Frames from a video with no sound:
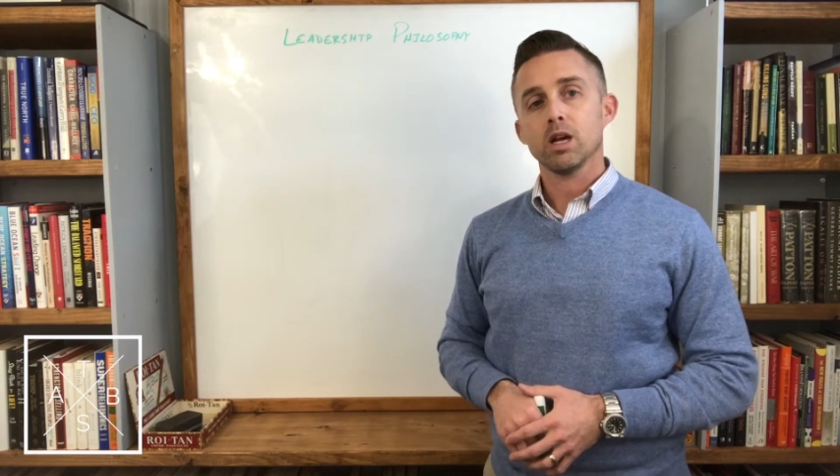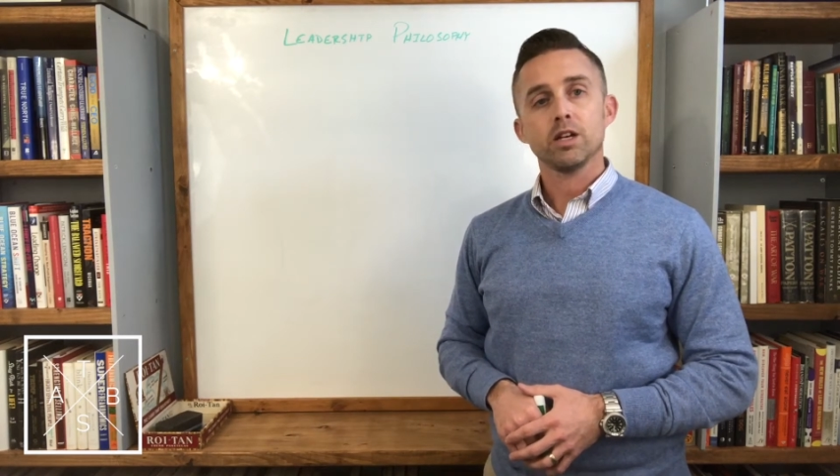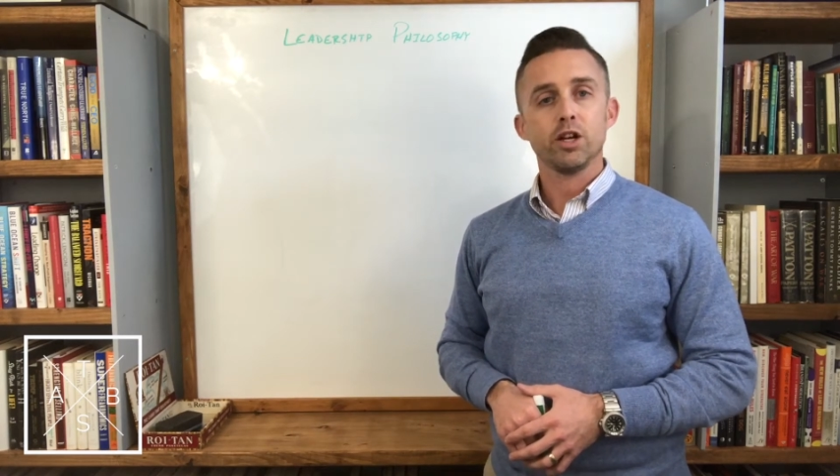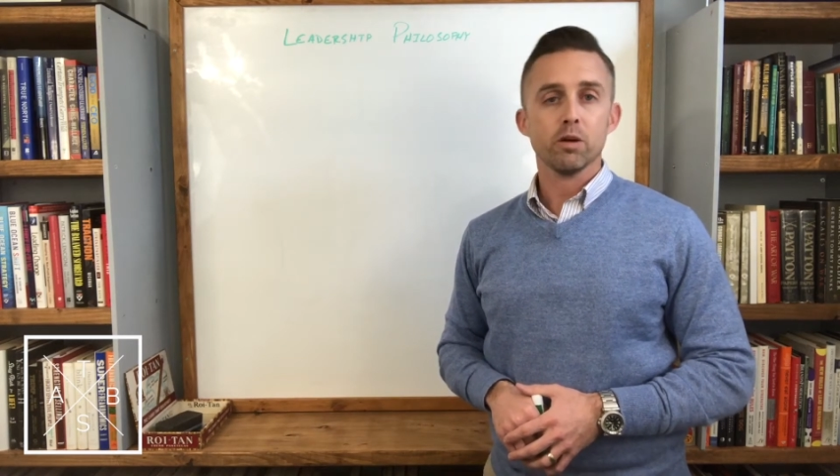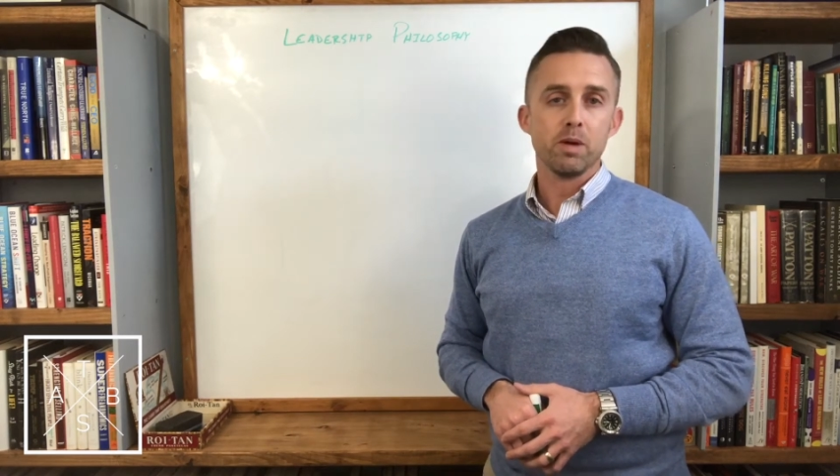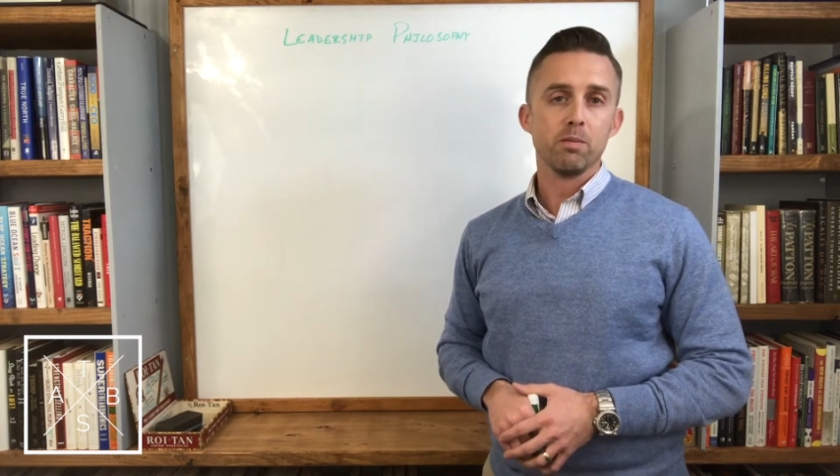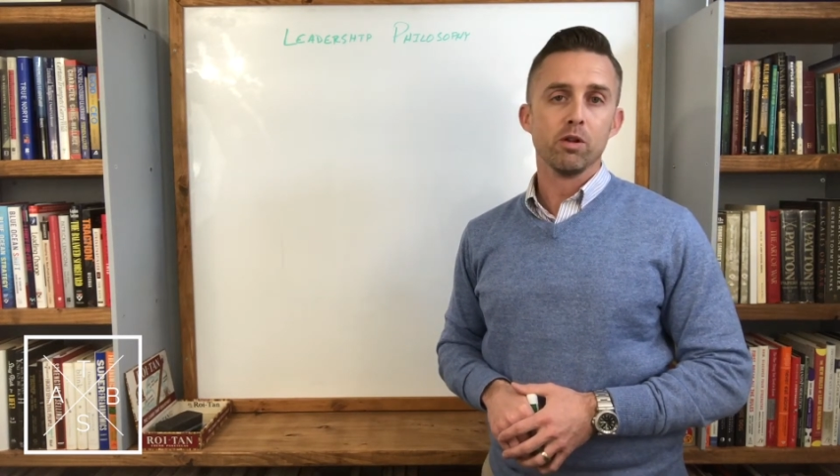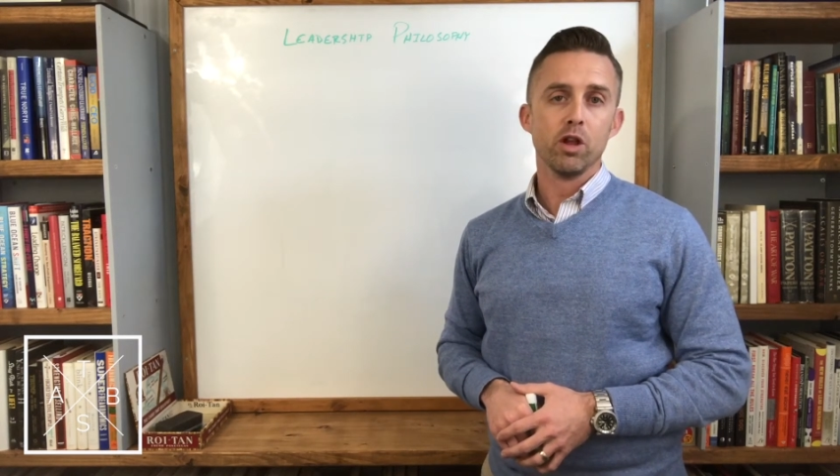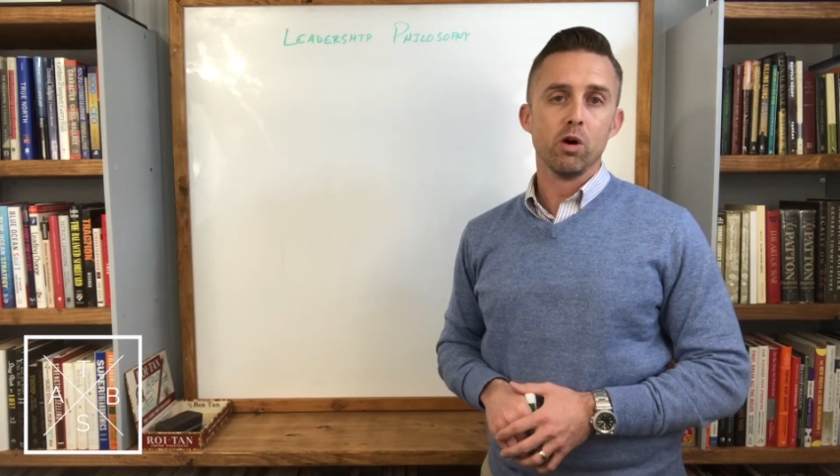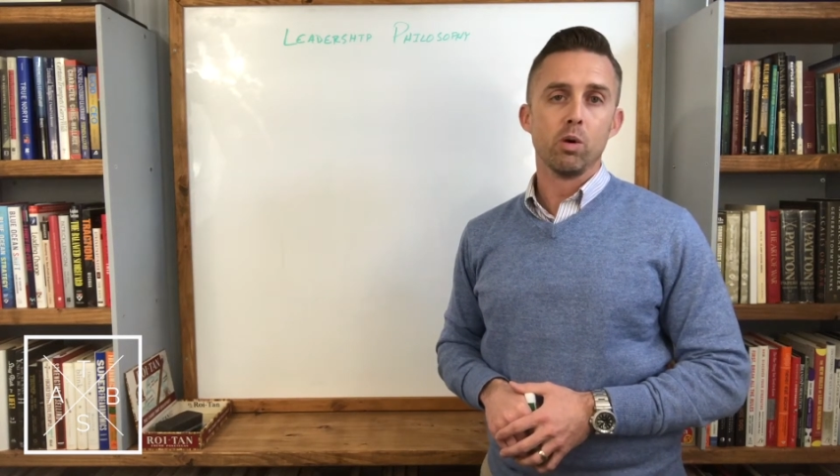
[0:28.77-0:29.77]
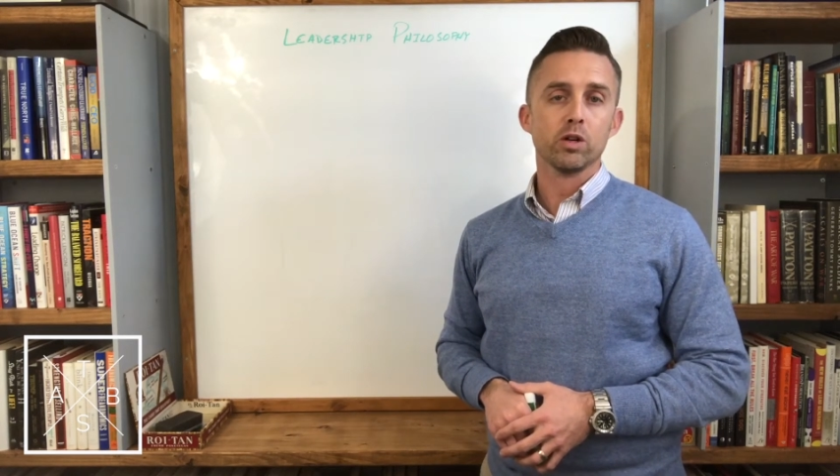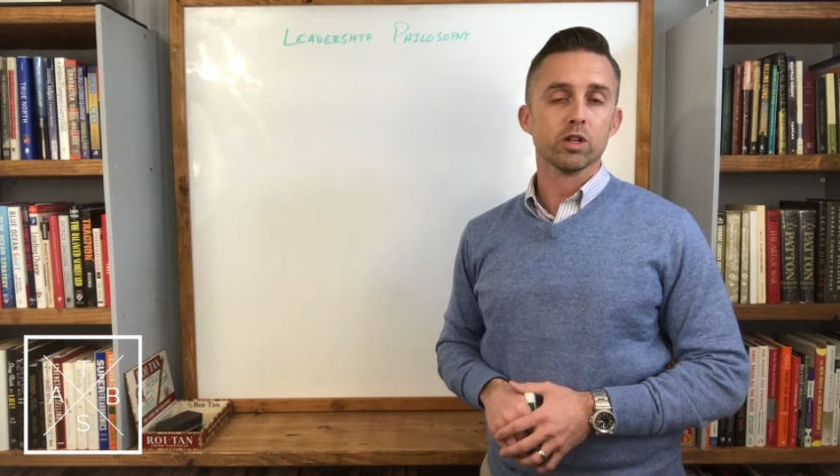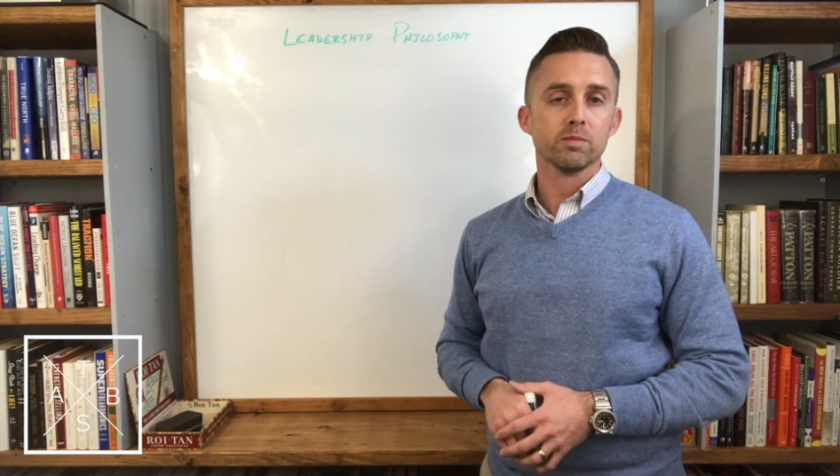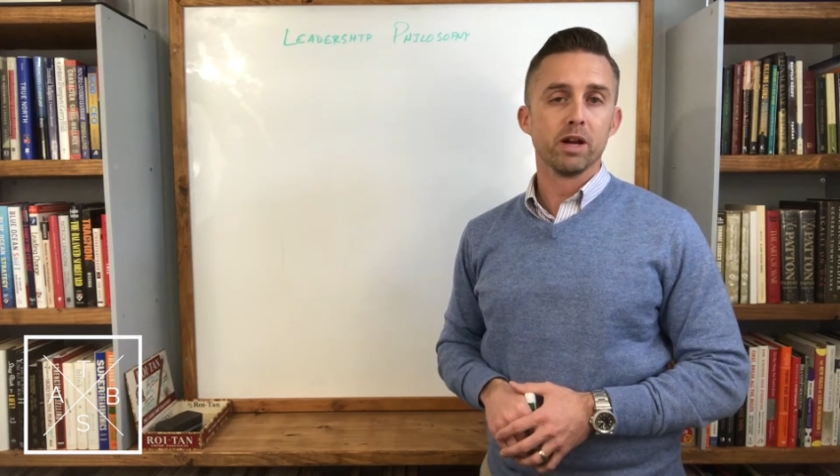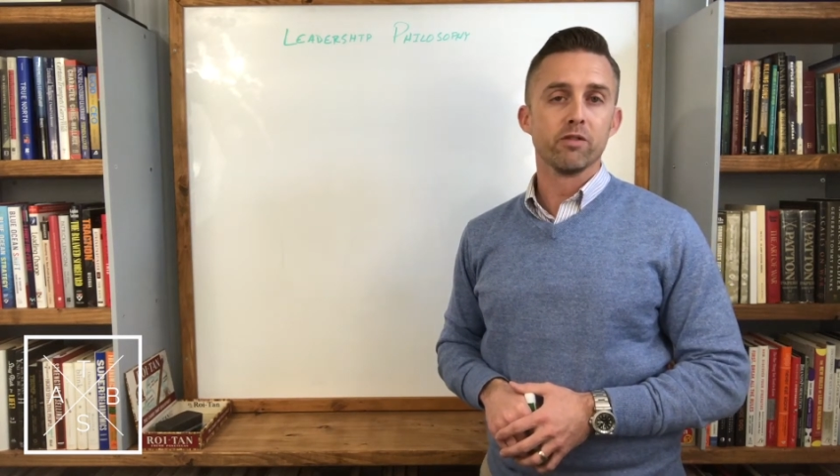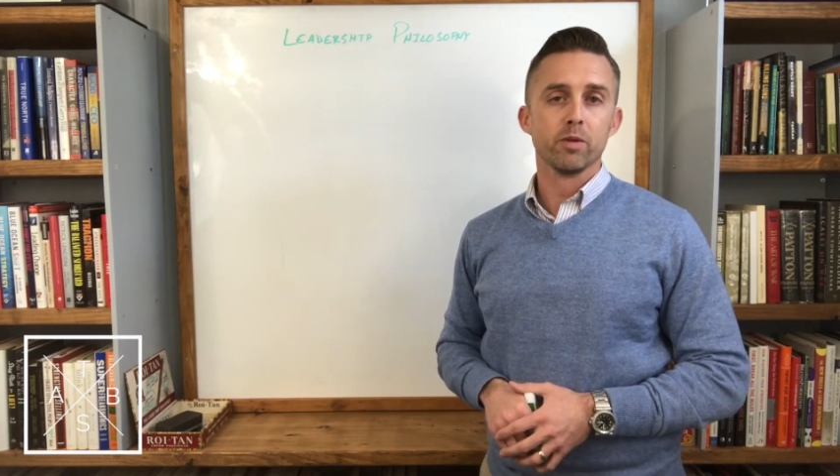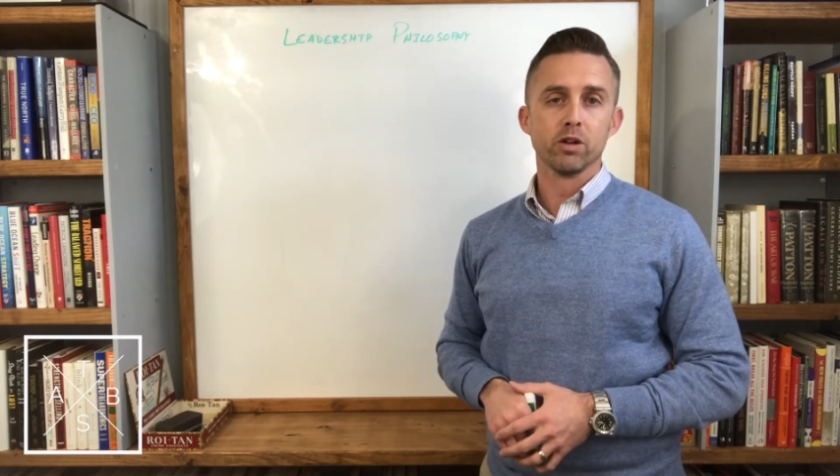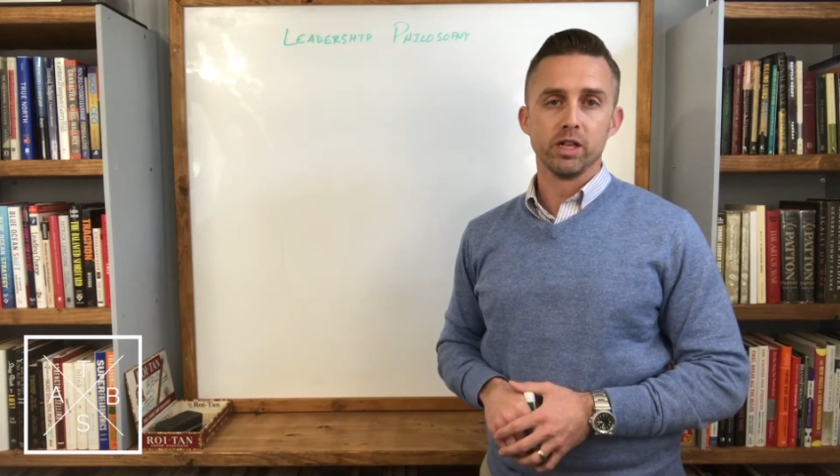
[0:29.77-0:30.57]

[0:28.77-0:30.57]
Do your people know what to expect from your